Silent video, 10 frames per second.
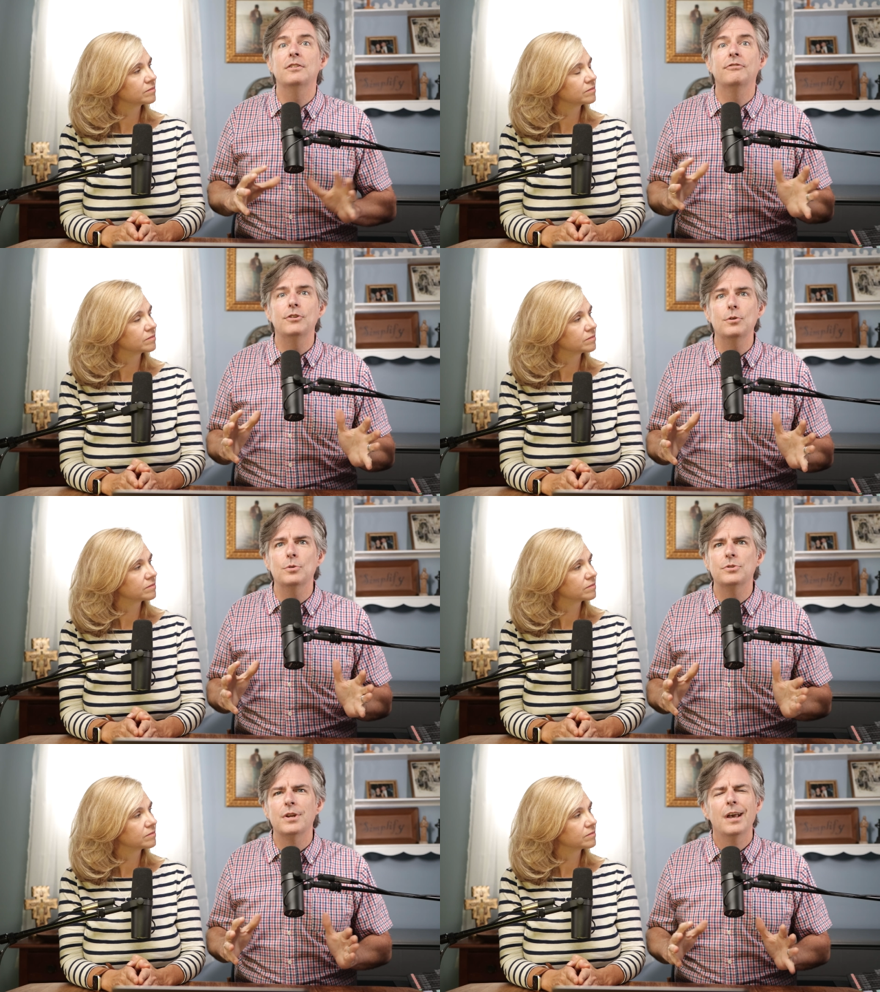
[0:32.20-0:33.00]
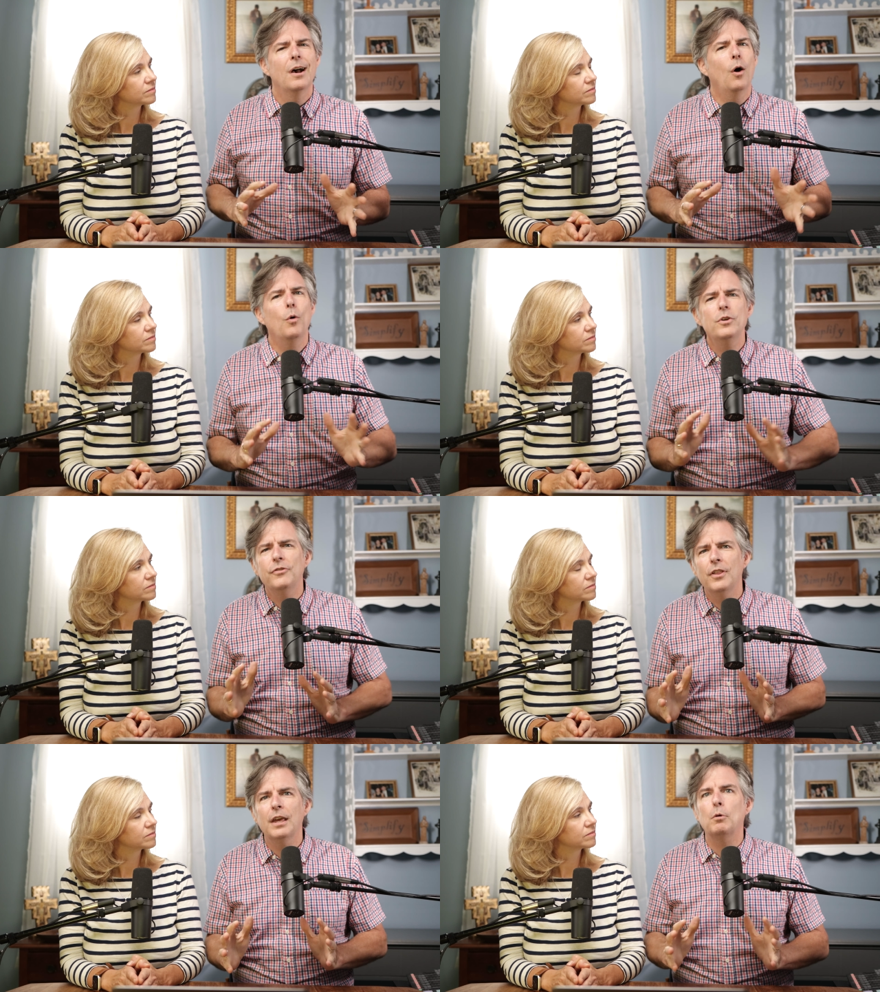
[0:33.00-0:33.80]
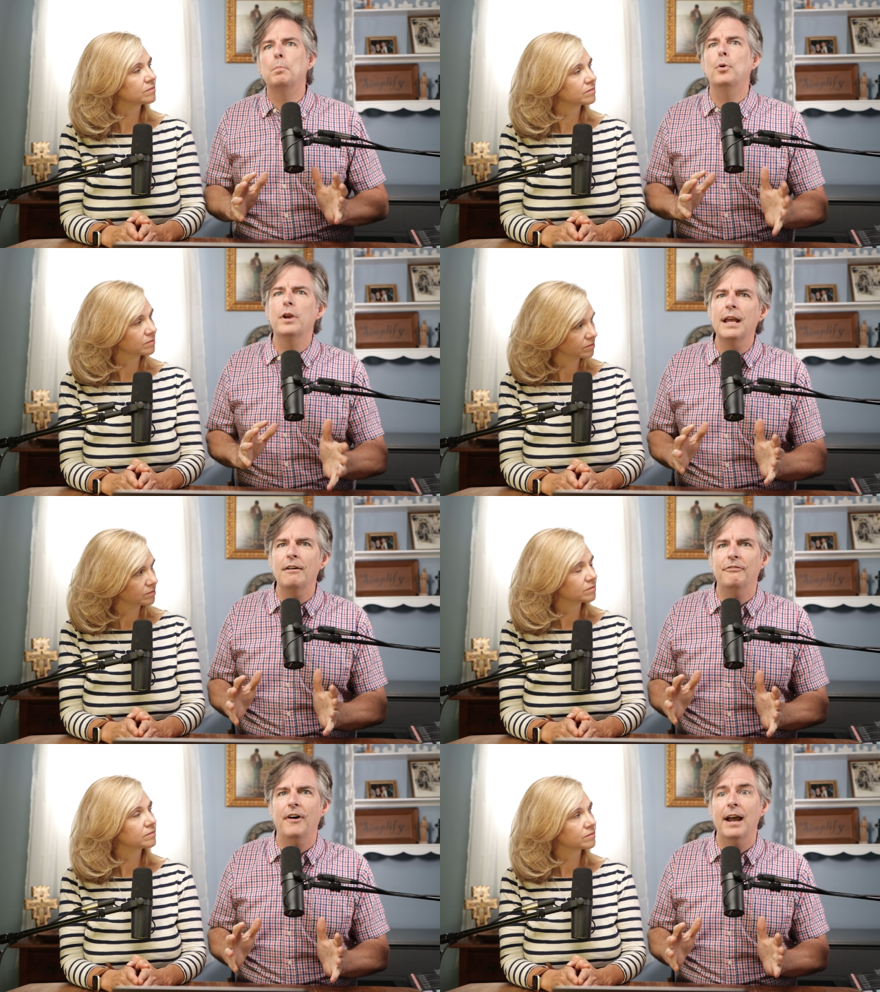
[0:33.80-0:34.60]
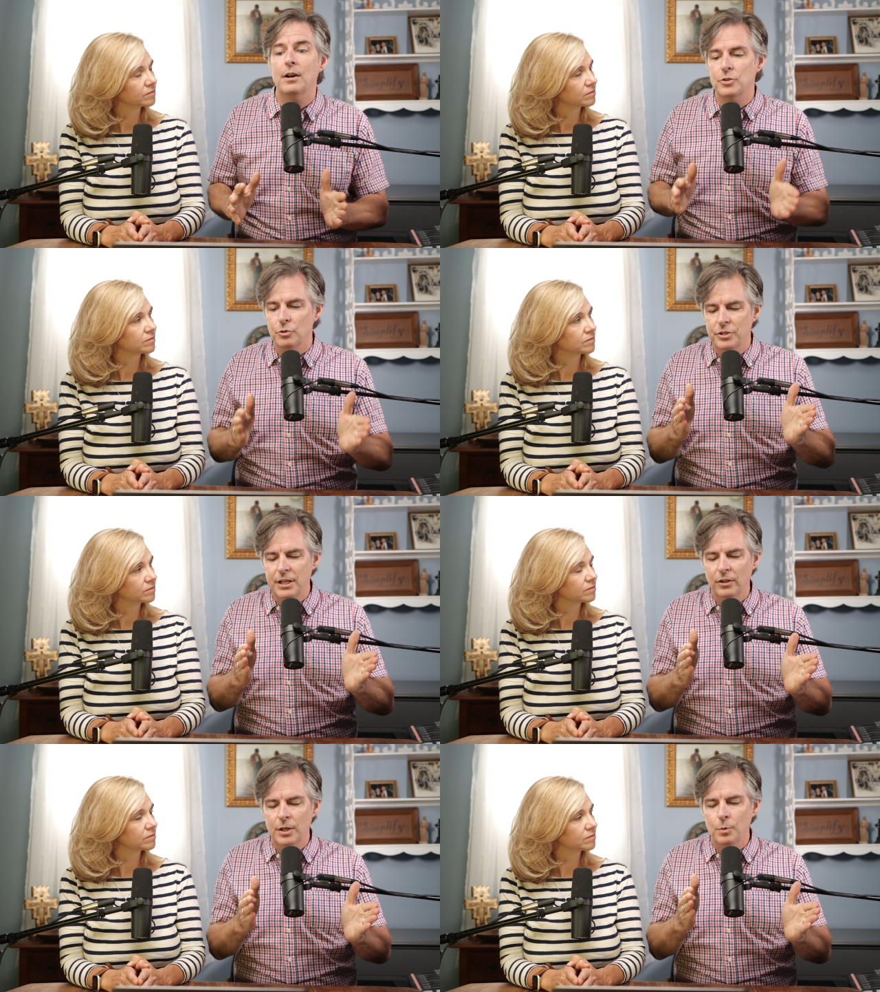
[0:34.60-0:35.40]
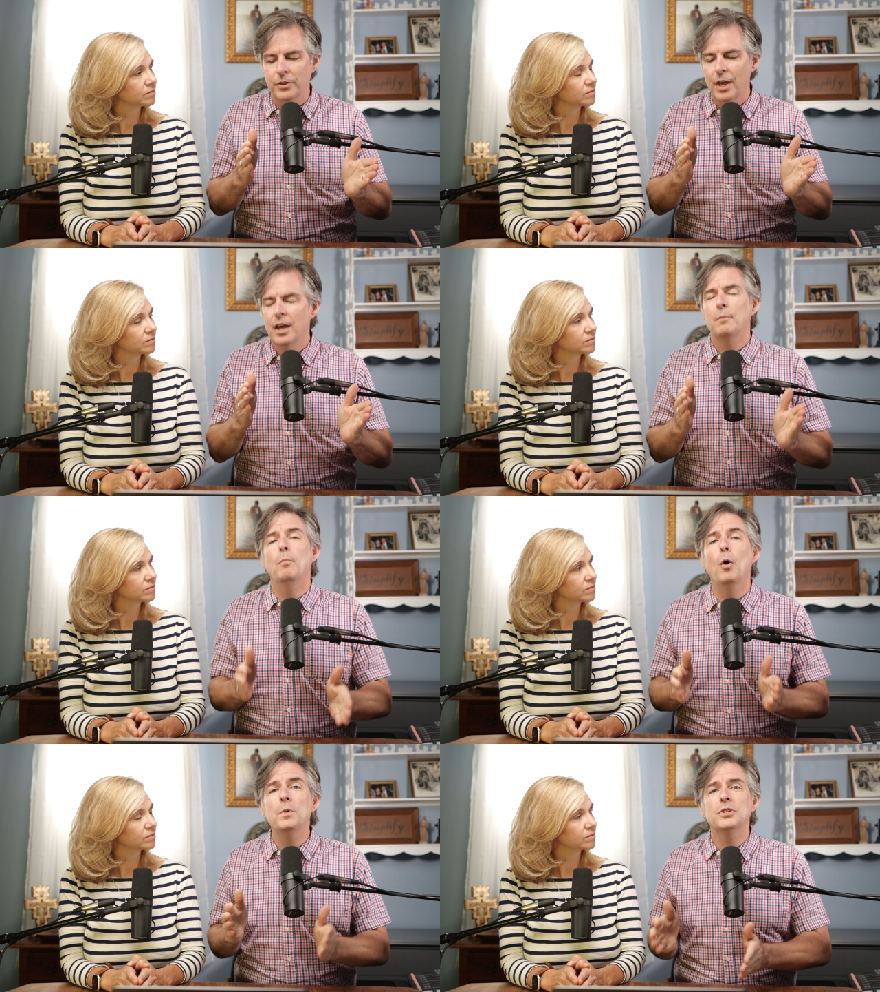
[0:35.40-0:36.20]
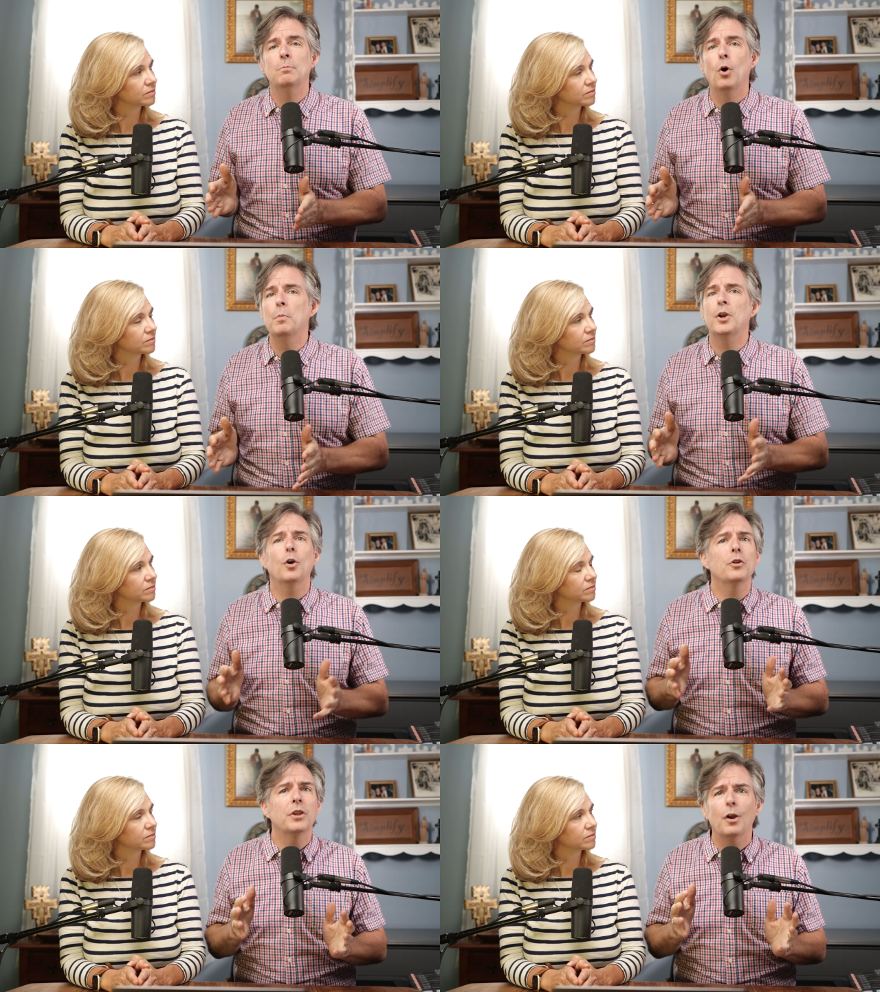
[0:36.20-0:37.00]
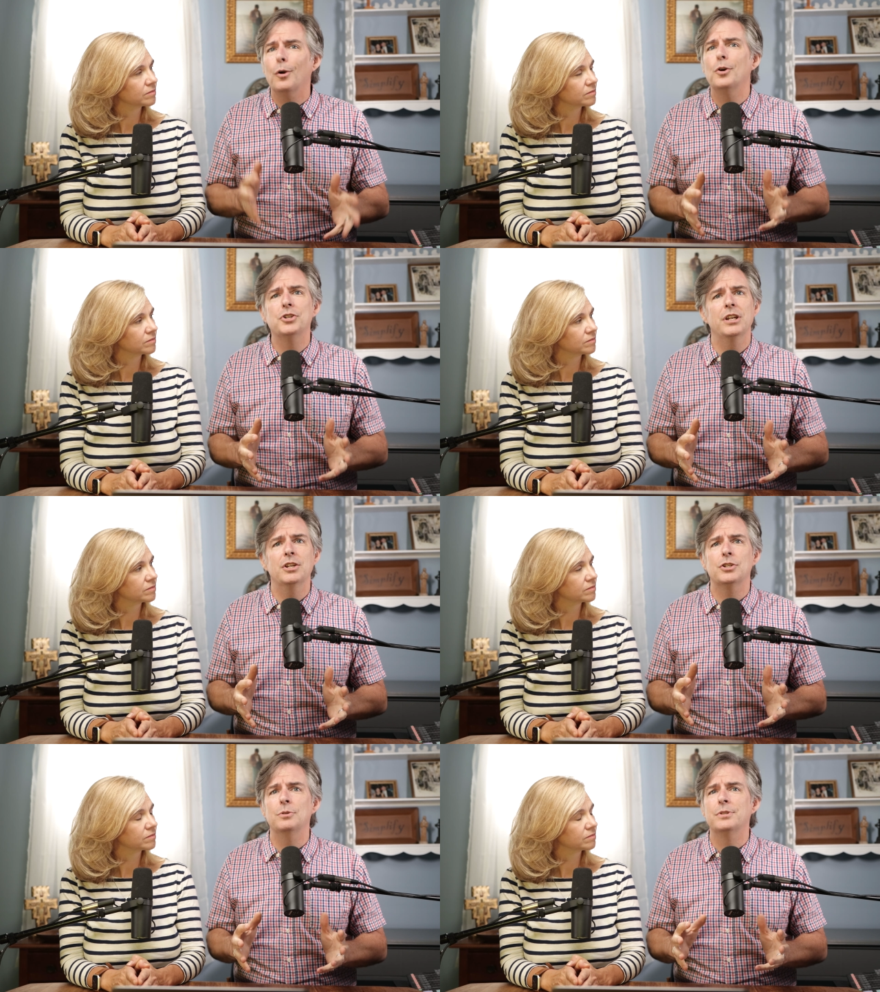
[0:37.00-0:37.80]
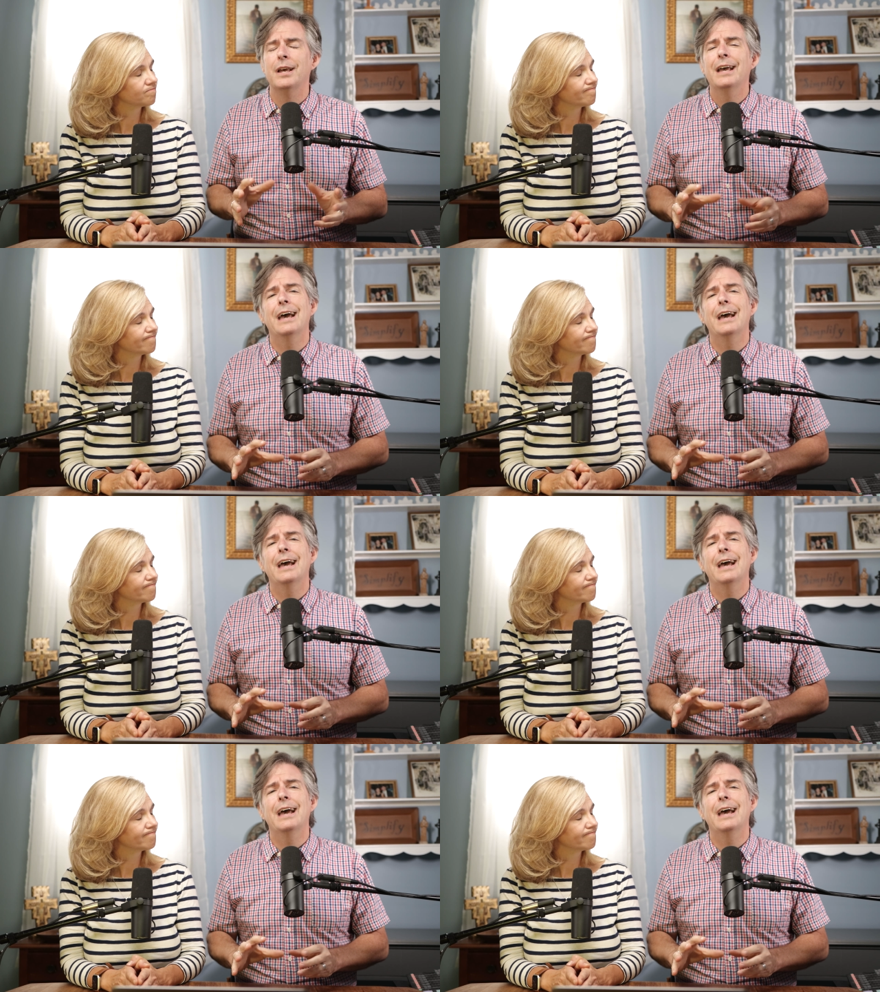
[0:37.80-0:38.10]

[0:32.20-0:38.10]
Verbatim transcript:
Speaker 1: and diffused, always feeling like we're putting out fires or dealing with moment to moment the urgent issues